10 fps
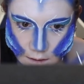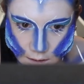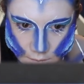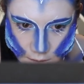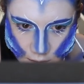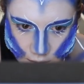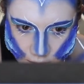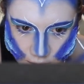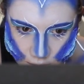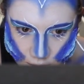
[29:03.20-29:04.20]
Definitely
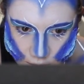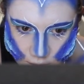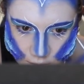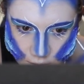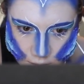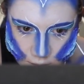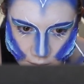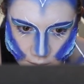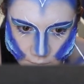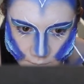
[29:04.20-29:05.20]
like this.
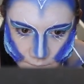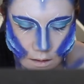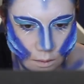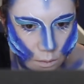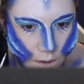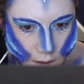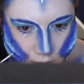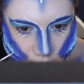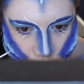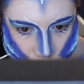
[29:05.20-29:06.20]
White
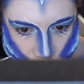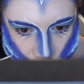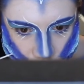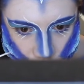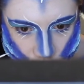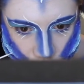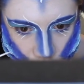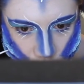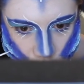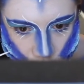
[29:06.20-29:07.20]
highlight.
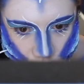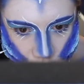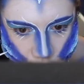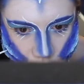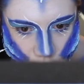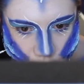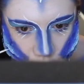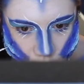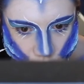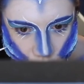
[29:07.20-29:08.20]

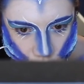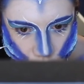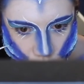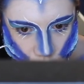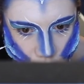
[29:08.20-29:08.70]
You go.